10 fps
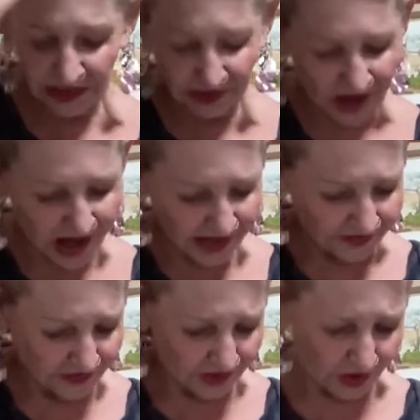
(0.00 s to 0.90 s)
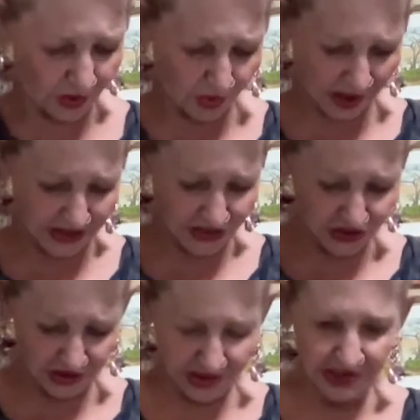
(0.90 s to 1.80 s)
a lot of
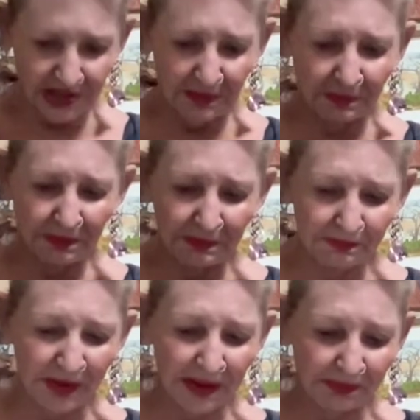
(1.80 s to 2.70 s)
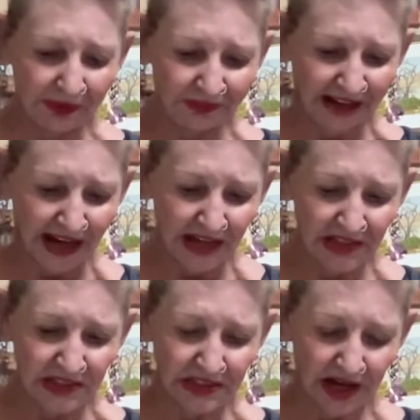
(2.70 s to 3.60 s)
questions that people have
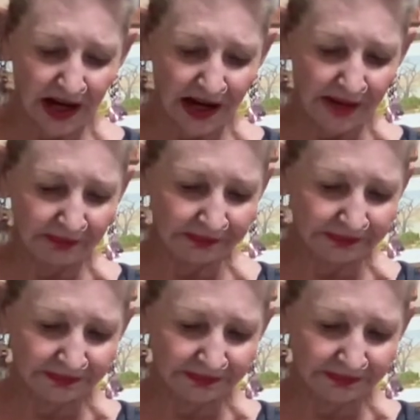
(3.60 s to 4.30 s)
asked. Um,